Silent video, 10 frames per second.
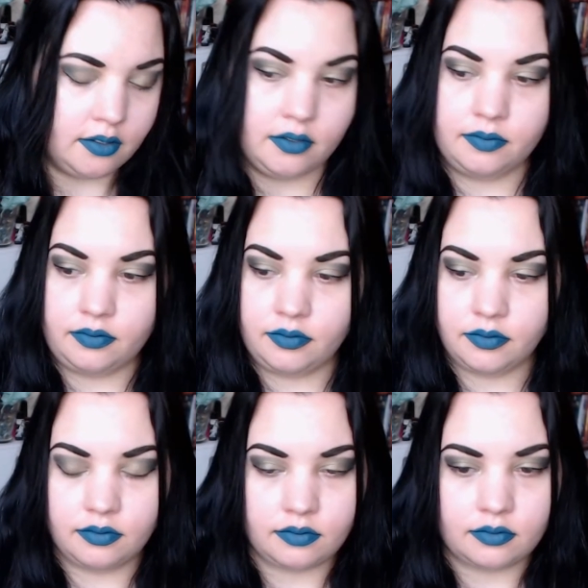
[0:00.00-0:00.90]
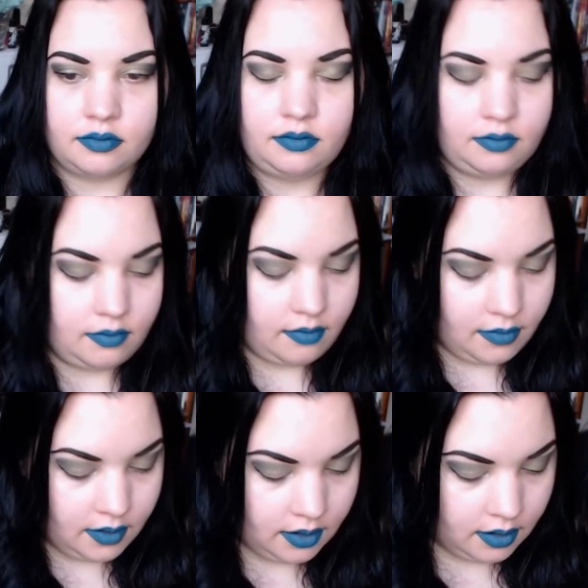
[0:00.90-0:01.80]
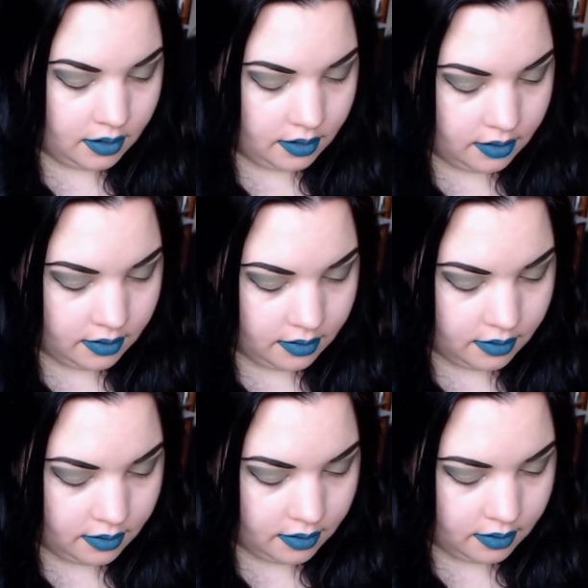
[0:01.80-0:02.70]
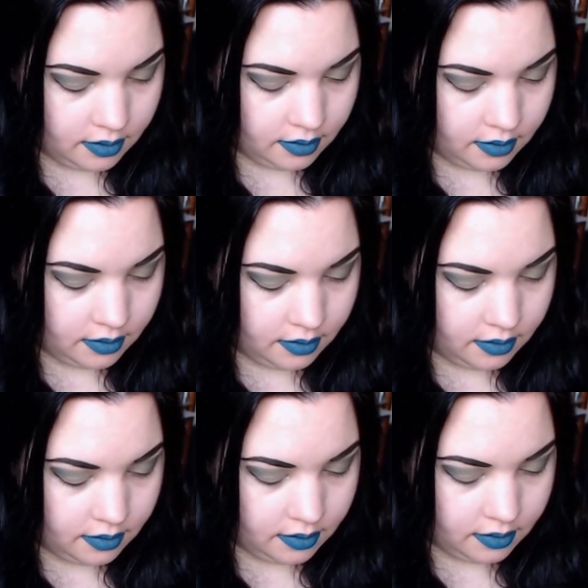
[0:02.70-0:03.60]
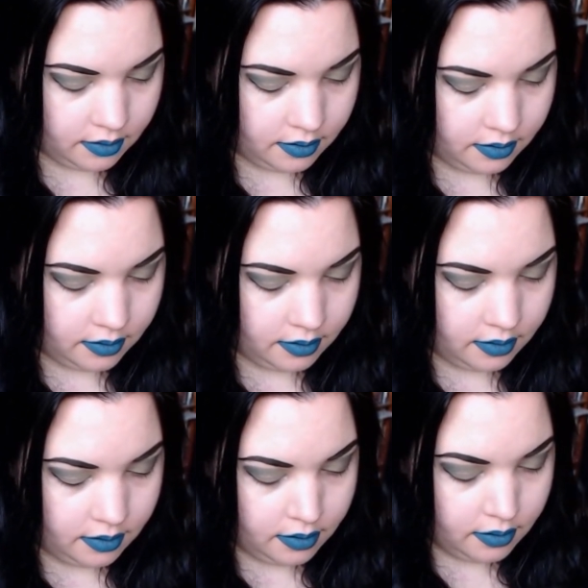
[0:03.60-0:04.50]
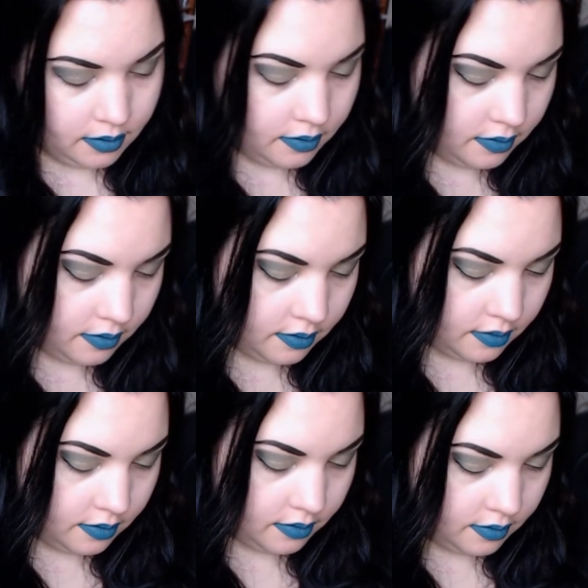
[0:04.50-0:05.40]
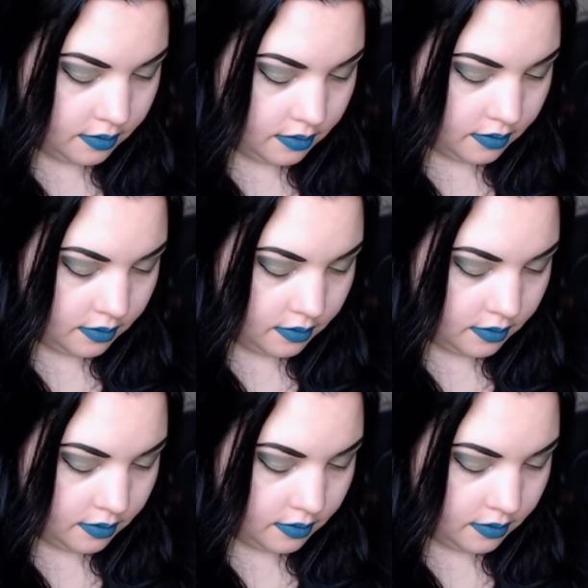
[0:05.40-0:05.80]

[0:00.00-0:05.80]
(silence)